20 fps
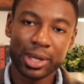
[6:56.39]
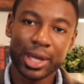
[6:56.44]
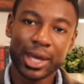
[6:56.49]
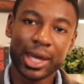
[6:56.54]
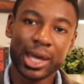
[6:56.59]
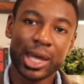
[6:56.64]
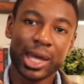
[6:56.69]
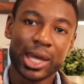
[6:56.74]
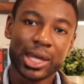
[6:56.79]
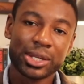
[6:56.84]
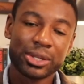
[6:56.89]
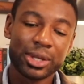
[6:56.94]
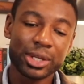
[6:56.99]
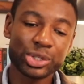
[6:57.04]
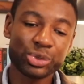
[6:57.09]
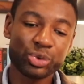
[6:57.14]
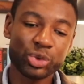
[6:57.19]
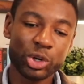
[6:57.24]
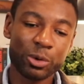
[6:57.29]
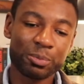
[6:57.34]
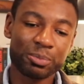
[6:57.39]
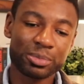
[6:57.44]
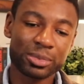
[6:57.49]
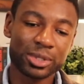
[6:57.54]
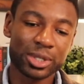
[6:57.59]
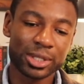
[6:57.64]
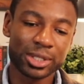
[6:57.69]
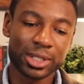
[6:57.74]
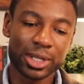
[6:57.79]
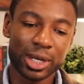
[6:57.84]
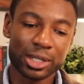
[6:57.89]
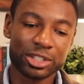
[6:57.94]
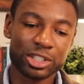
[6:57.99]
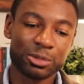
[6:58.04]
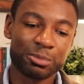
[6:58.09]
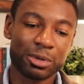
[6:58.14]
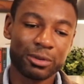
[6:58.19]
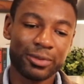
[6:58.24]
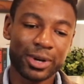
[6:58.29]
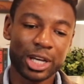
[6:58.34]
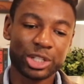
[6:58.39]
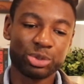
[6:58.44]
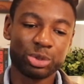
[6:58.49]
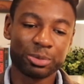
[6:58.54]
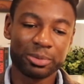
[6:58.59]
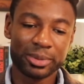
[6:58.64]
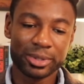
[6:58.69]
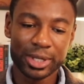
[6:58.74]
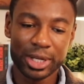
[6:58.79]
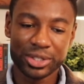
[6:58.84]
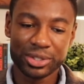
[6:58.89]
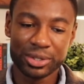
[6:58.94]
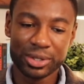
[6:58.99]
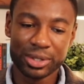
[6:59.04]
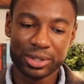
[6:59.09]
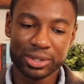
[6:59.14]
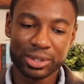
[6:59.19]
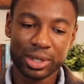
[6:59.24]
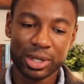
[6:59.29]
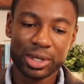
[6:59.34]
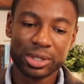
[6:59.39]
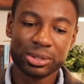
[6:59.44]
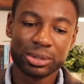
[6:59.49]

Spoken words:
And this group discusses and provides recommendations